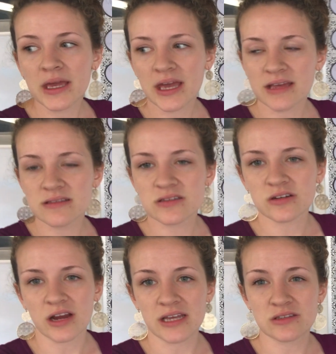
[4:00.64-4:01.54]
kids
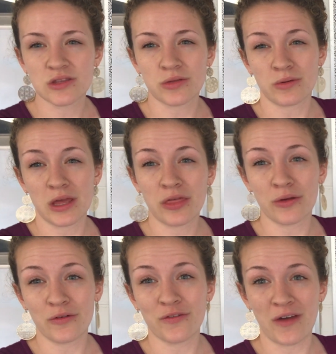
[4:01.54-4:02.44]
grades 3
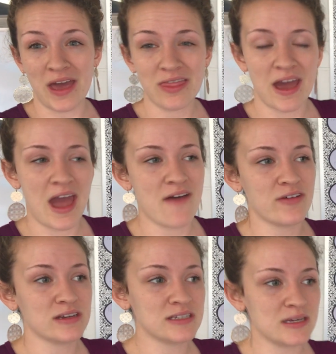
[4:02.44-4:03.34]
through 5th. I have
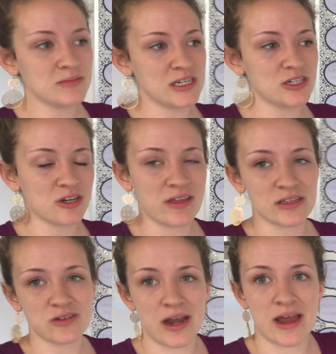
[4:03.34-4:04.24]
a team teacher
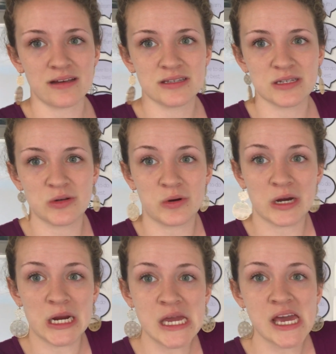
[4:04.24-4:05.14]
that's right next
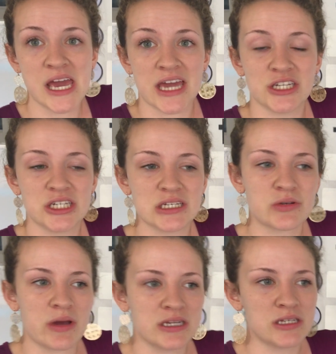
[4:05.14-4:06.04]
door, and she's
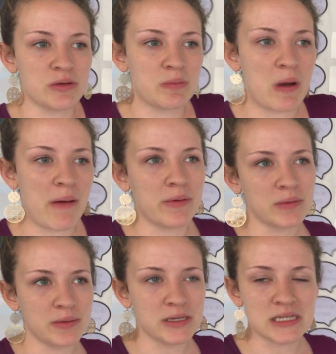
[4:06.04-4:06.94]
going to
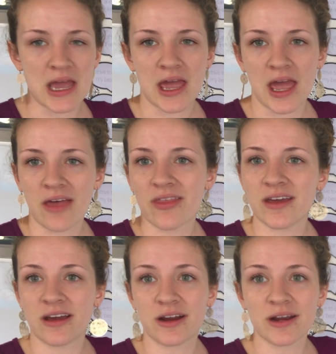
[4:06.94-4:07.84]
probably be taking the
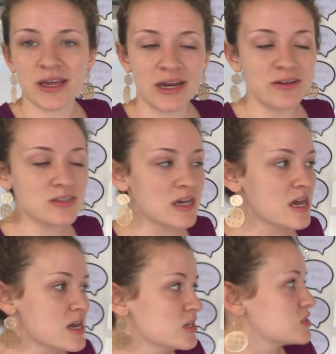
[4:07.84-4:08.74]
younger kiddos.
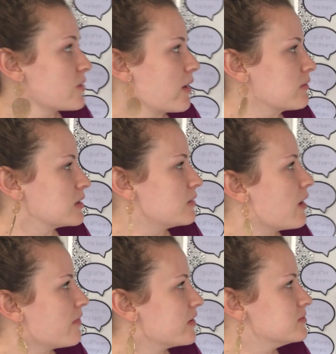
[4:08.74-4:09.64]
So I really
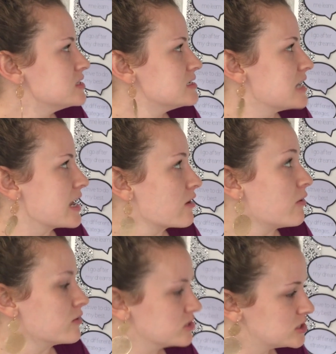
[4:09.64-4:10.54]
want them to take
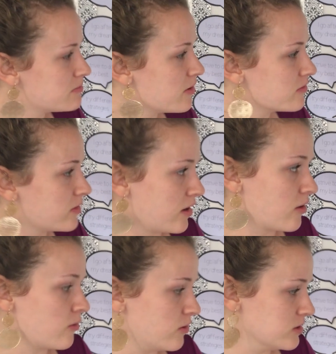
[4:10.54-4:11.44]
ownership over their
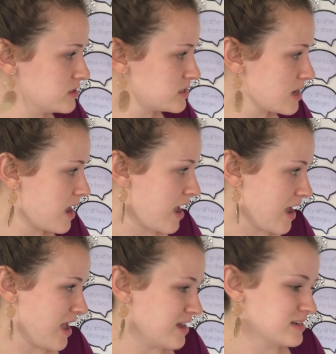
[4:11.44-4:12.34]
goals,
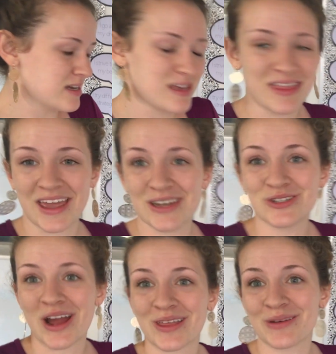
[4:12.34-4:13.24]
and they can
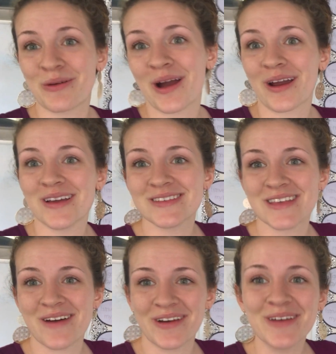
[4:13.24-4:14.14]
track their progress
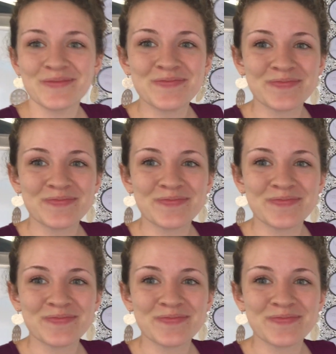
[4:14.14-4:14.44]
that way.